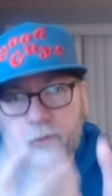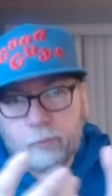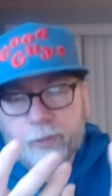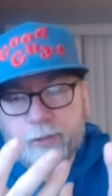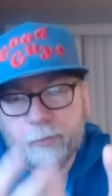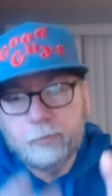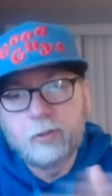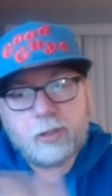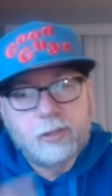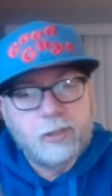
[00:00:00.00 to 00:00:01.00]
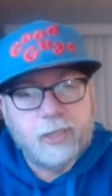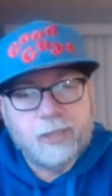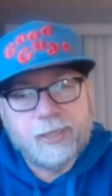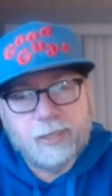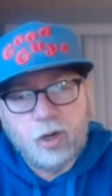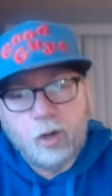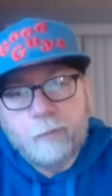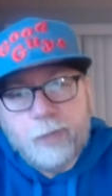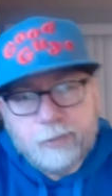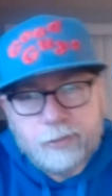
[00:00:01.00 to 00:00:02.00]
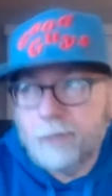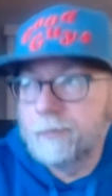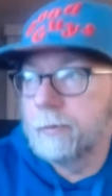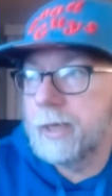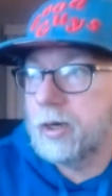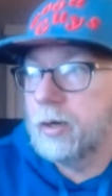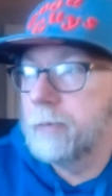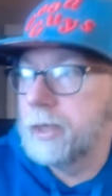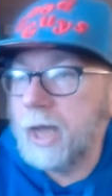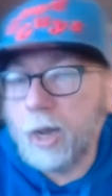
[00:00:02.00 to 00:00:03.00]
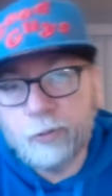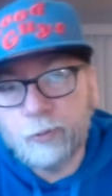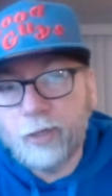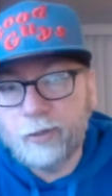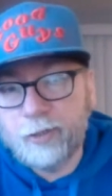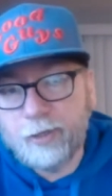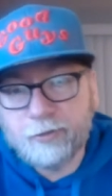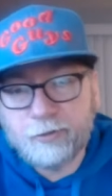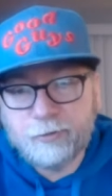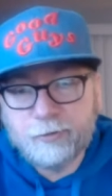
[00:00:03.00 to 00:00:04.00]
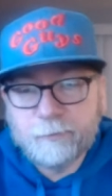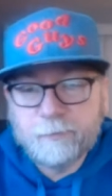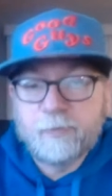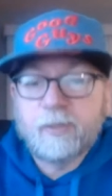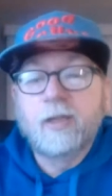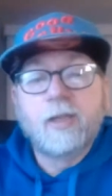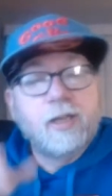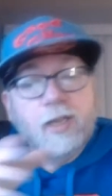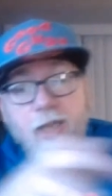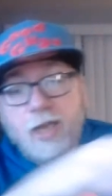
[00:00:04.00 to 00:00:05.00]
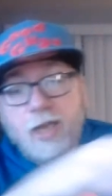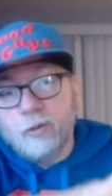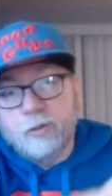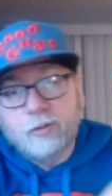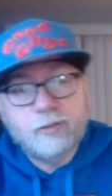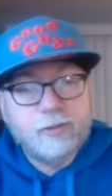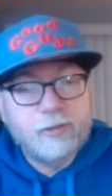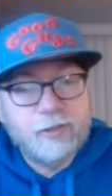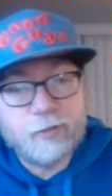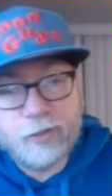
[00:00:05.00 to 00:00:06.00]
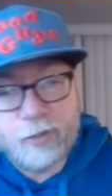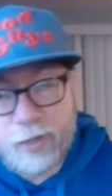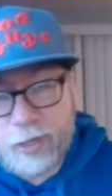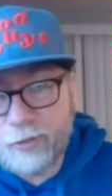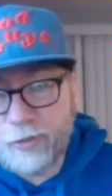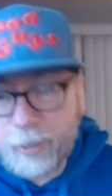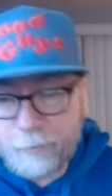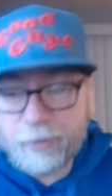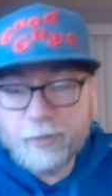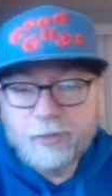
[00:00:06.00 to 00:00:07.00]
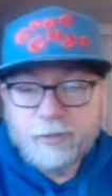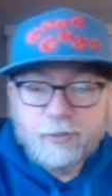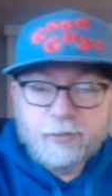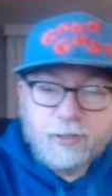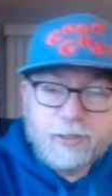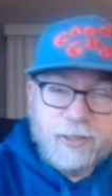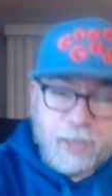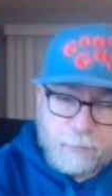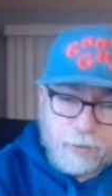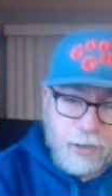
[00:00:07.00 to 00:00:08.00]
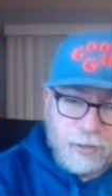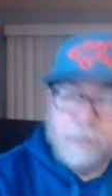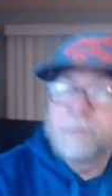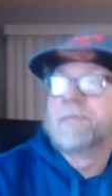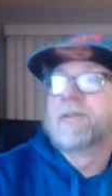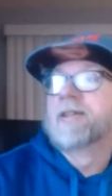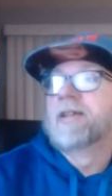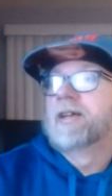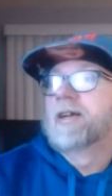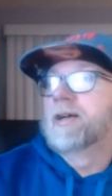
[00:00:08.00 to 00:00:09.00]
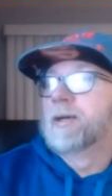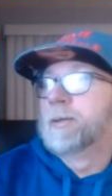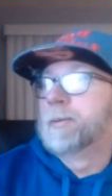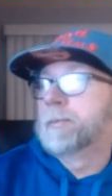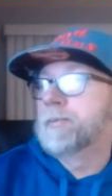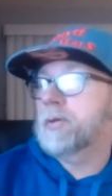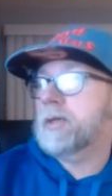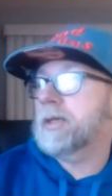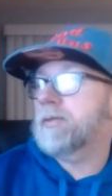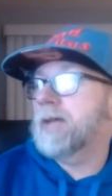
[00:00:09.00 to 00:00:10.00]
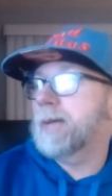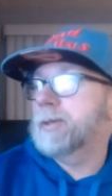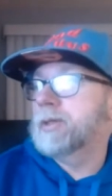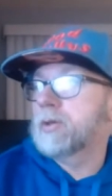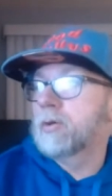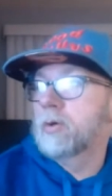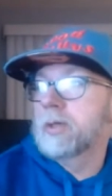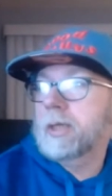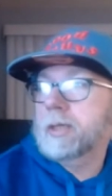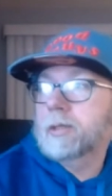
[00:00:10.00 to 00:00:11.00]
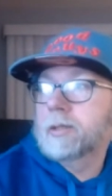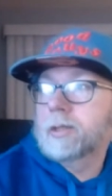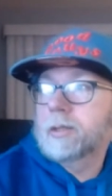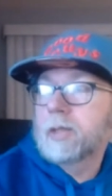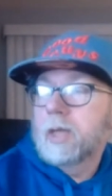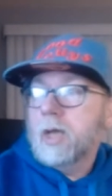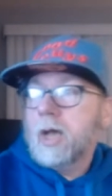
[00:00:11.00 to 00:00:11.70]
Superman symbol, and it had an armband inside with a black armband. I always wanted that, actually. Anywho, there you go, guys. You kept me longer. Do I collect floppies or only collect editions?